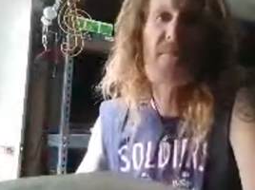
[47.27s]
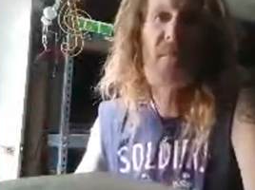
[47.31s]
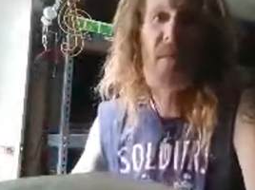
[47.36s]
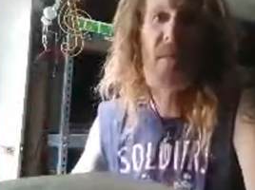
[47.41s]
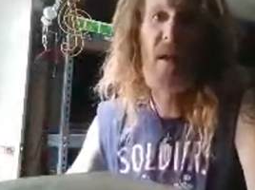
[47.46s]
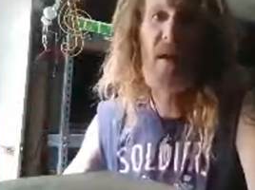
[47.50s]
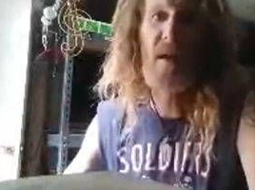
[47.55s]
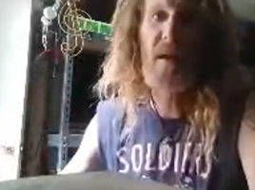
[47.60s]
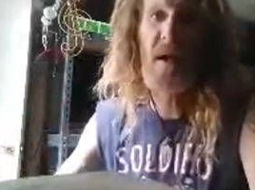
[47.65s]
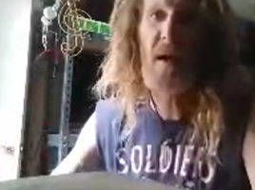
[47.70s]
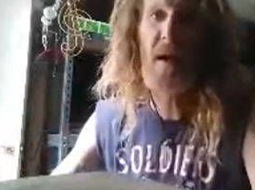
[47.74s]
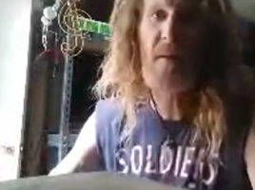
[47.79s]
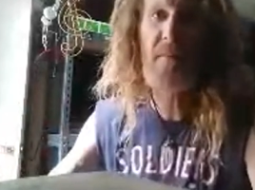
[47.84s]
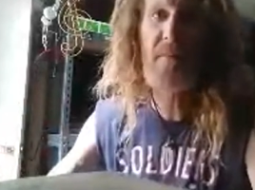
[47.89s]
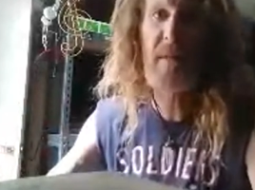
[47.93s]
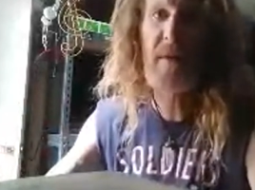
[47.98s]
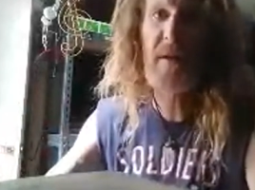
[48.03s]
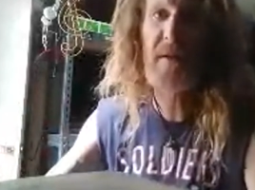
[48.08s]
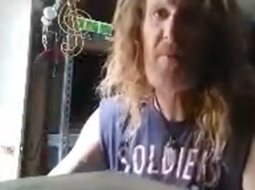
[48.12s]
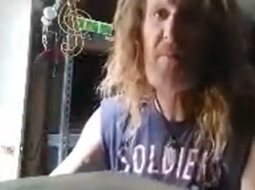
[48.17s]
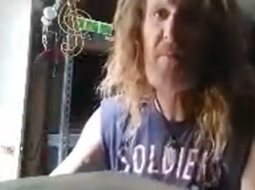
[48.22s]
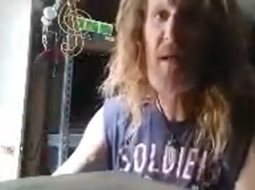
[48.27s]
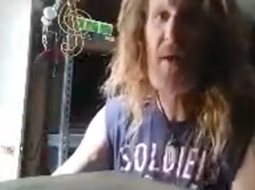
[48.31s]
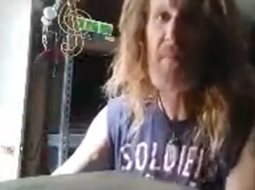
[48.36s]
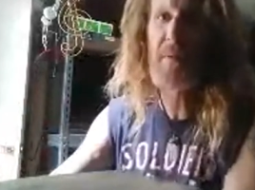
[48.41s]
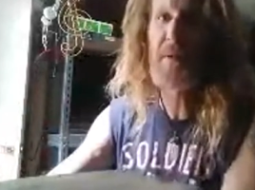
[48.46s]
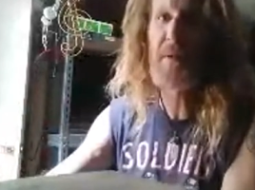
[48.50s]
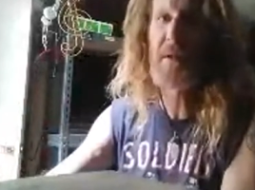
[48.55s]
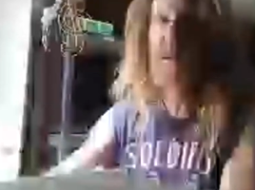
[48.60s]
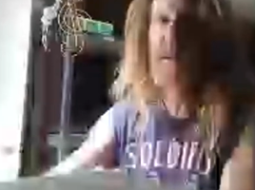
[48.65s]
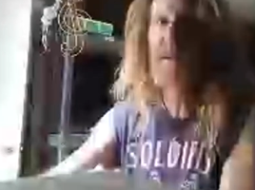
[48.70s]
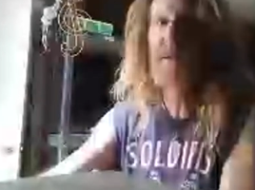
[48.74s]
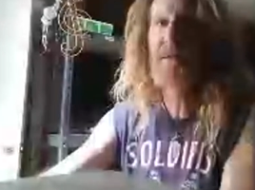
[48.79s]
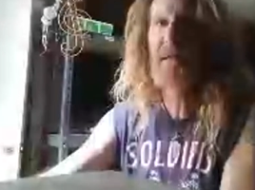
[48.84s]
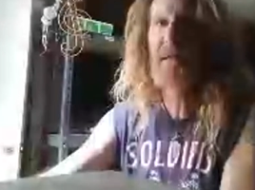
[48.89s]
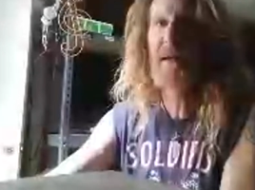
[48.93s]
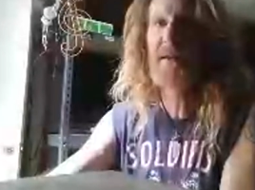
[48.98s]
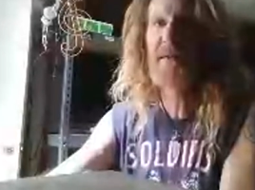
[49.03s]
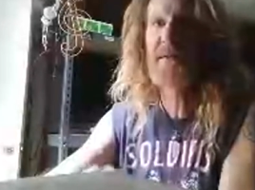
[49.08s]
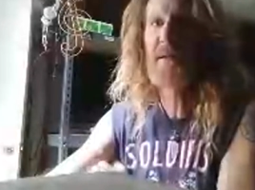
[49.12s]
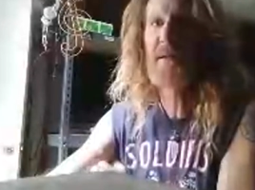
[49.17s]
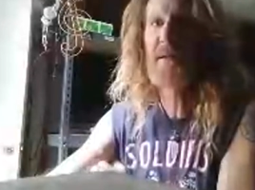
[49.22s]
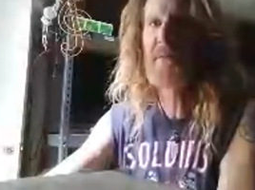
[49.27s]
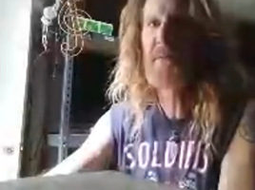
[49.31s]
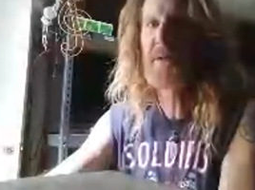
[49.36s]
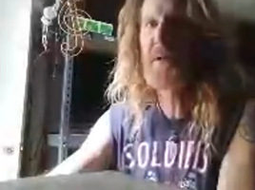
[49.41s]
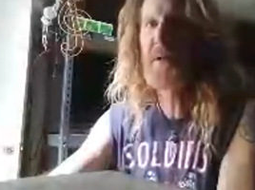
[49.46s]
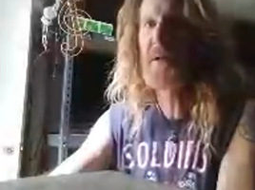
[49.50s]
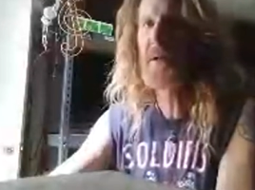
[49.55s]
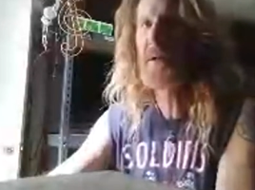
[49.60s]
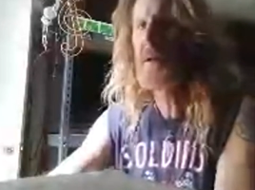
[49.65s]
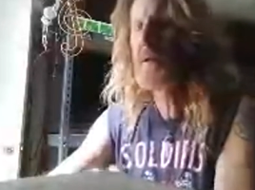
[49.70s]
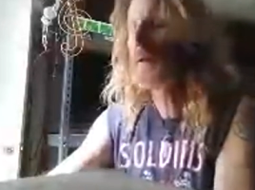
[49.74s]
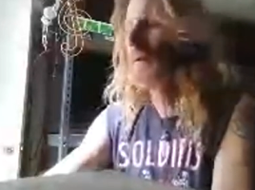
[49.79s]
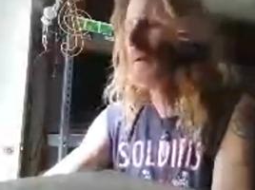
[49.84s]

Yeah, it's a pumpkin-y tasting beer.